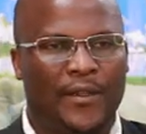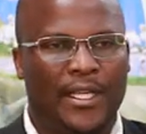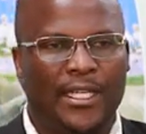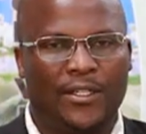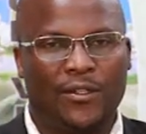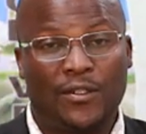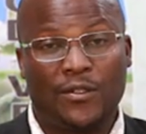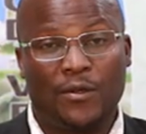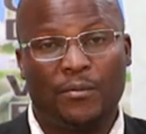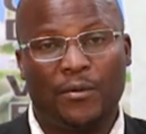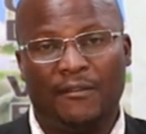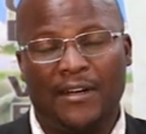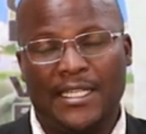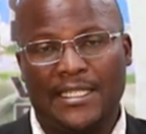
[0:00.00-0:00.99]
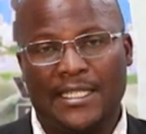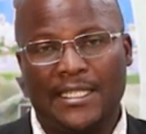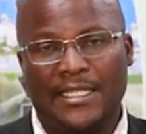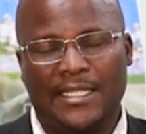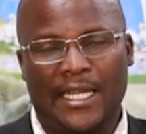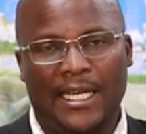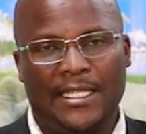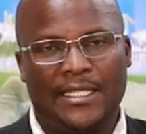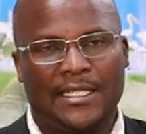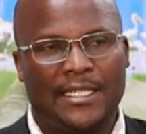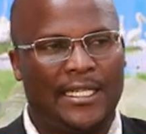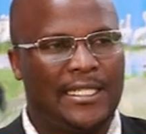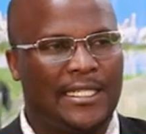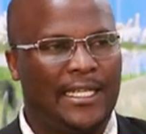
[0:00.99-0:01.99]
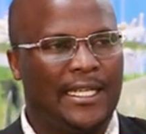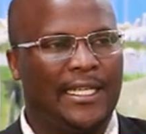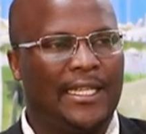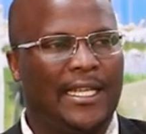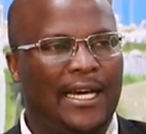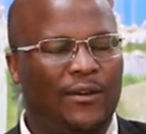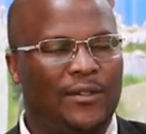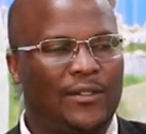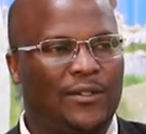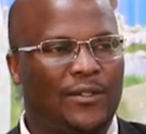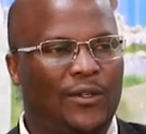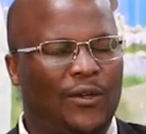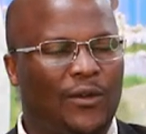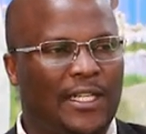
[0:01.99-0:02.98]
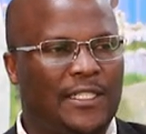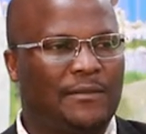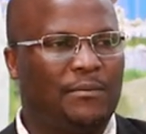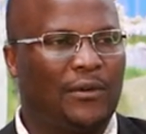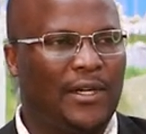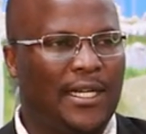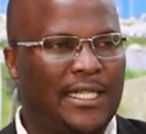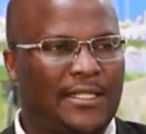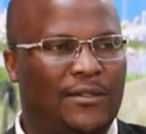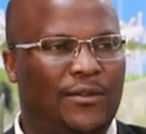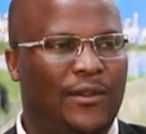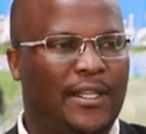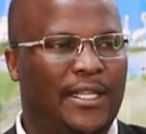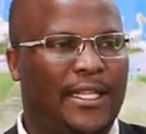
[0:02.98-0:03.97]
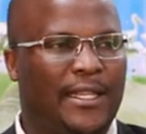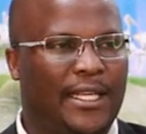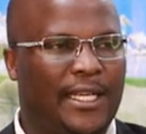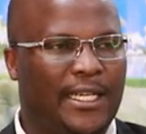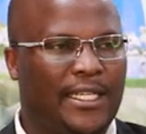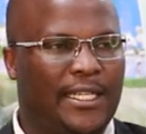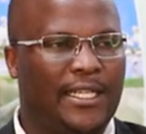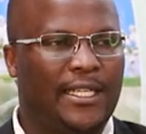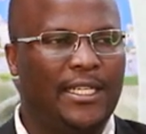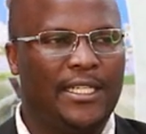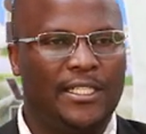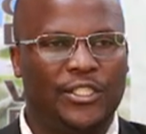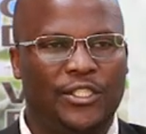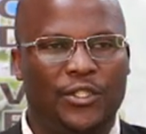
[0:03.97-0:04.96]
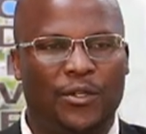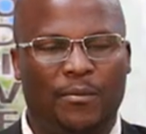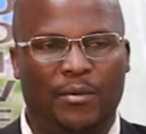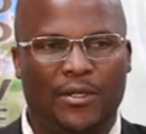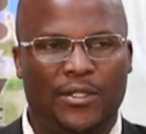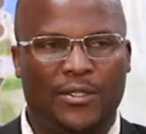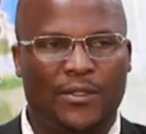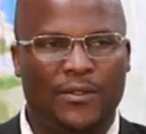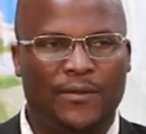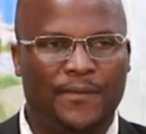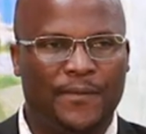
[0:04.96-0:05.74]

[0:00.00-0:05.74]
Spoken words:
It also provides insights, and there are also knowledge products in the Geoportal.